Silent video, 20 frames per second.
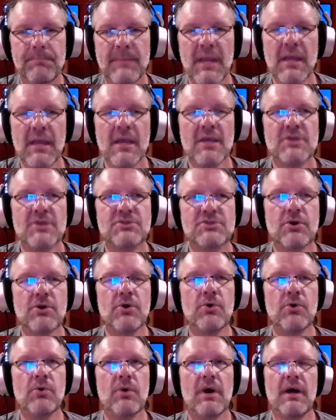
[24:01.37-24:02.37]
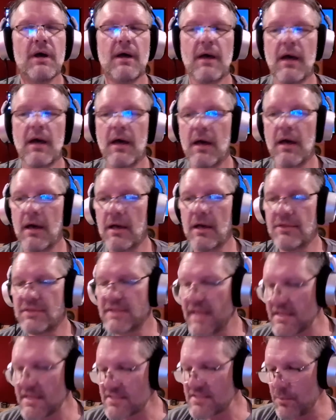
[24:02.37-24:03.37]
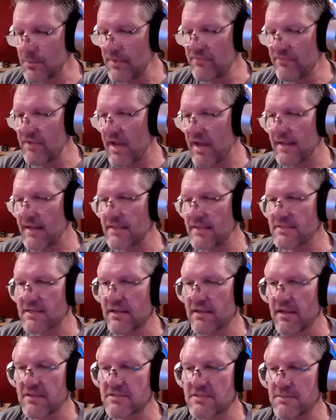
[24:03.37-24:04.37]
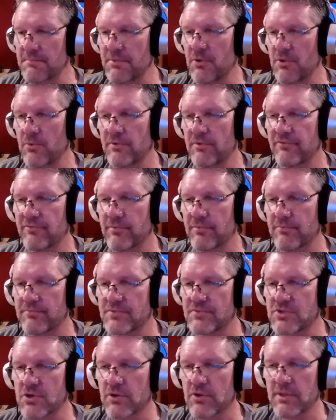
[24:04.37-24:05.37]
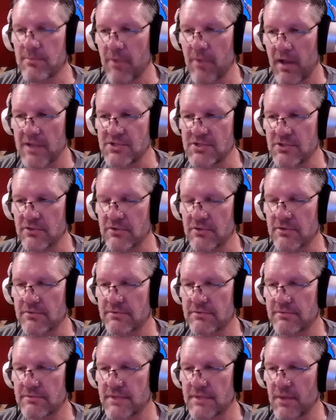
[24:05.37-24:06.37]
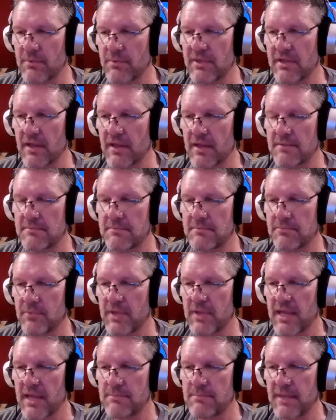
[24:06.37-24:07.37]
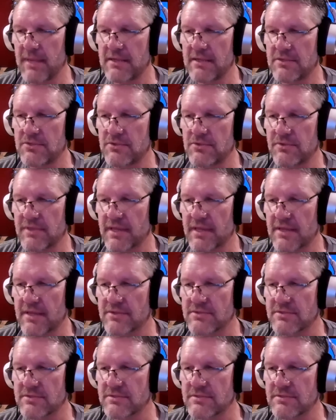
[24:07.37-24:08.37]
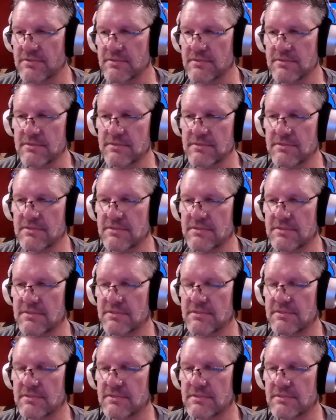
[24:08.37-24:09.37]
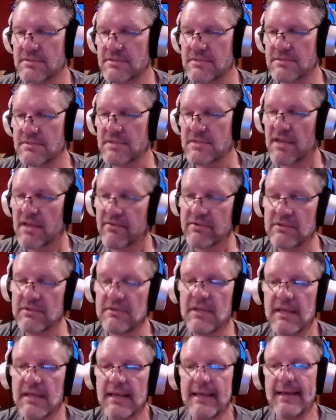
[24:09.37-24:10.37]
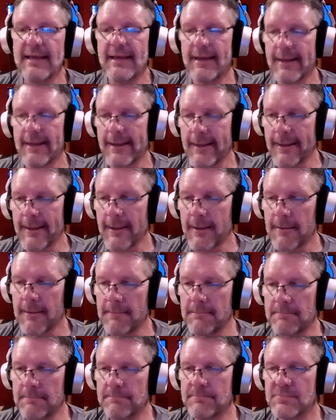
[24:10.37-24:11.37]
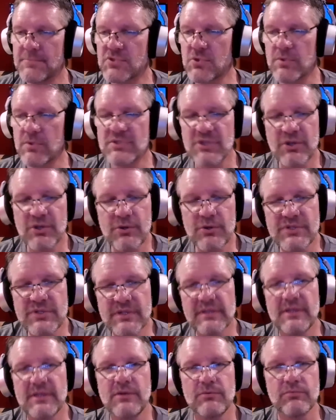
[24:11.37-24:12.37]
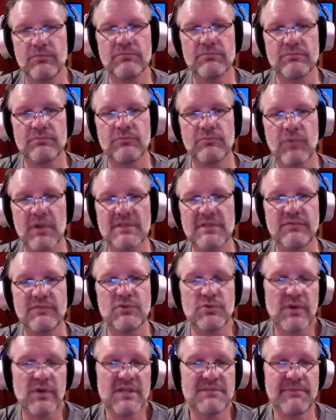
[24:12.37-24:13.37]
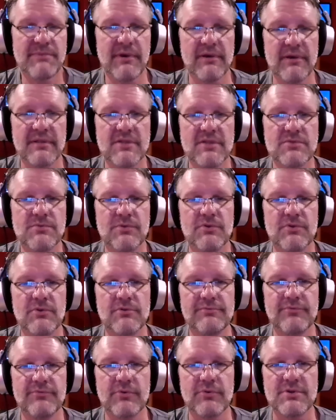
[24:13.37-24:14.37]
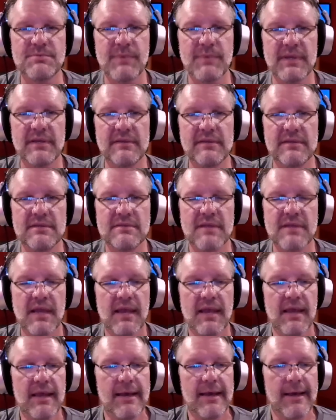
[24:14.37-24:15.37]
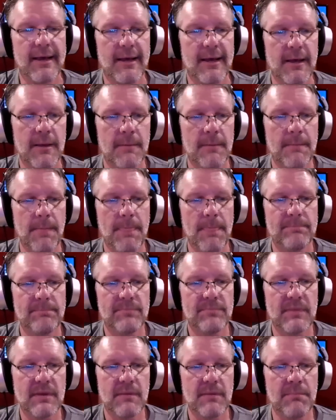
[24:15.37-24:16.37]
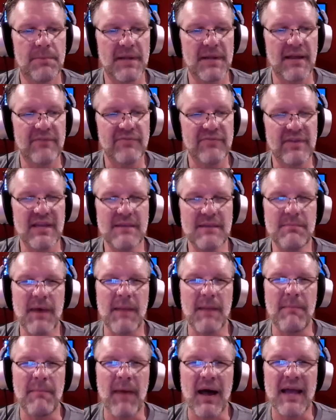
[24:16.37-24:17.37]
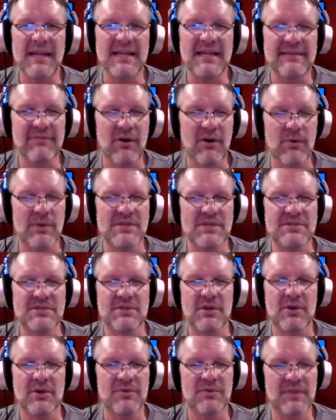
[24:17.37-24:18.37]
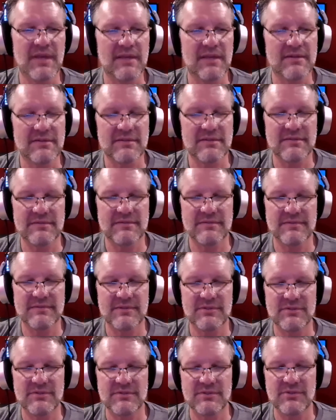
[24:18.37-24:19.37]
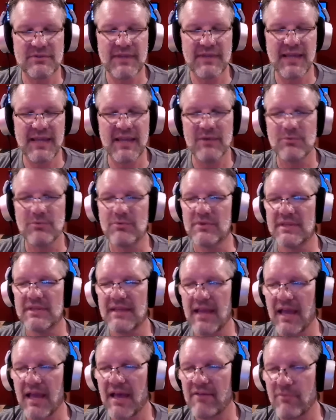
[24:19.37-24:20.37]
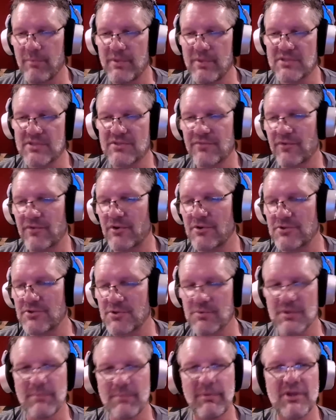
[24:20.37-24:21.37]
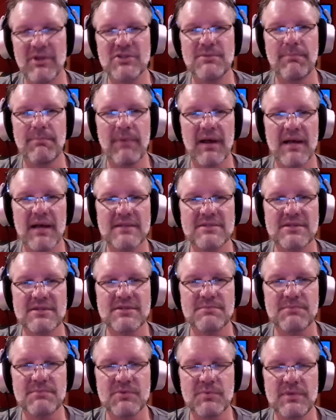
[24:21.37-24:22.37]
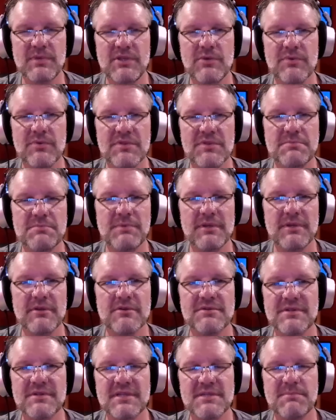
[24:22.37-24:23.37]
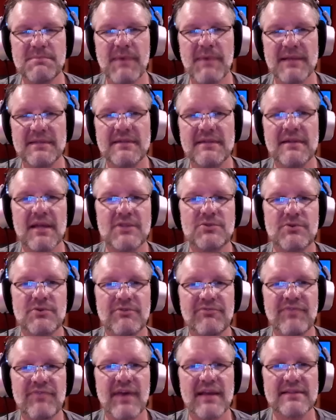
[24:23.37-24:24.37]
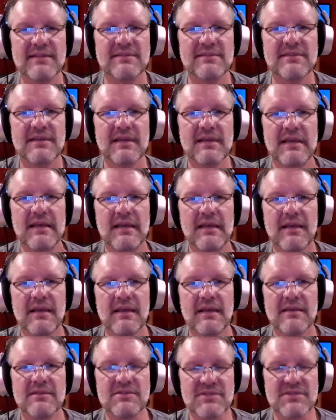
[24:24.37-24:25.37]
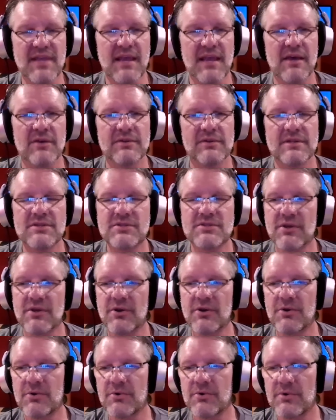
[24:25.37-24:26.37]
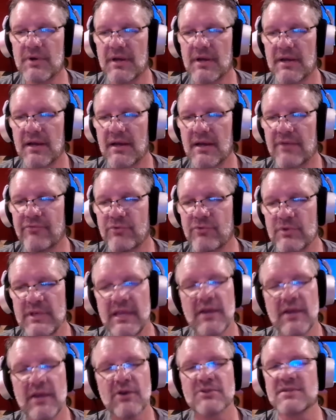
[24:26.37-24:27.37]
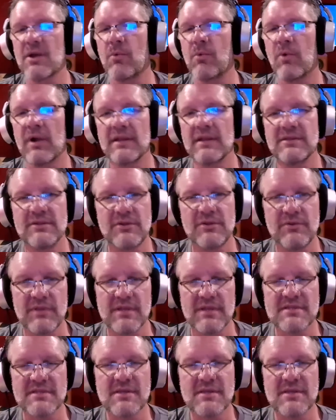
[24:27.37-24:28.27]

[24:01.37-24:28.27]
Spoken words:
So the desk that we've got is a custom built one from Sterling Modular that we had made in 2007. So it's acoustically relatively transparent. That's what they're known for, is making these. But in my mind, I've always known that you can't really have a piece of furniture with a bunch of boxes between you and the speakers and expect it not to affect the sound. And so for years I wanted to do this.